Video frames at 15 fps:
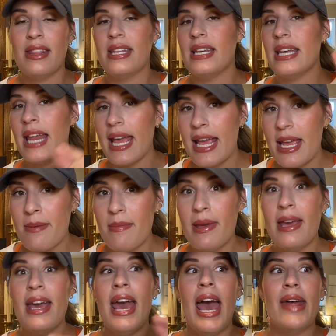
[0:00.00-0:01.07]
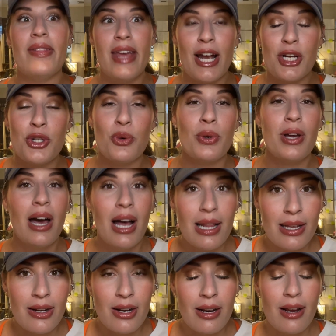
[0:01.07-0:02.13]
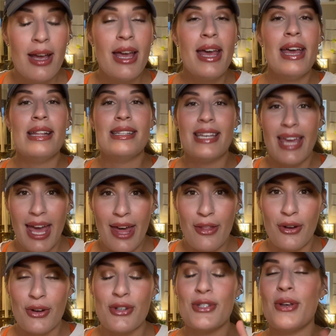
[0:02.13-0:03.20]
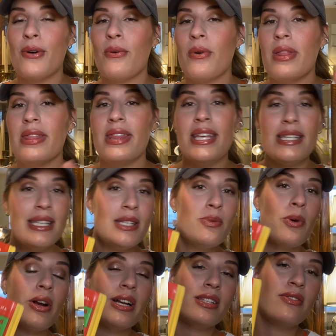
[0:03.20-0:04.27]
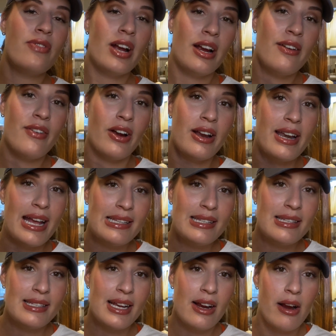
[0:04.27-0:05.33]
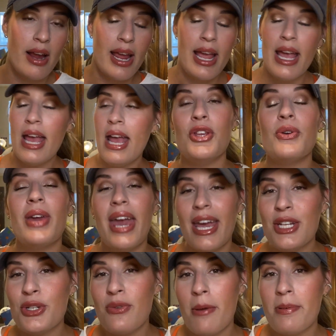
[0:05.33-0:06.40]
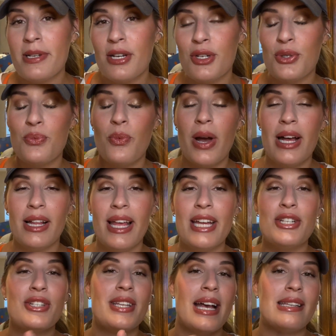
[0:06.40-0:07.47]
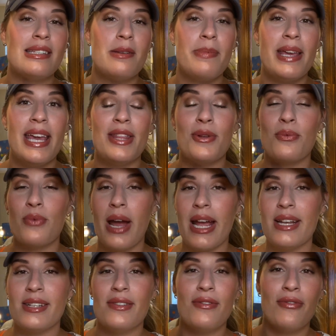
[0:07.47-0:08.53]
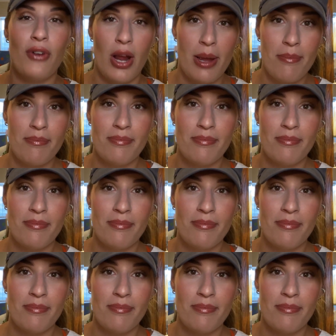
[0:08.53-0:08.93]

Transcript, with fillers: the name and the actual color together. So this is where it's very, very necessary. You can do repetition well, it just has to be in the right frame.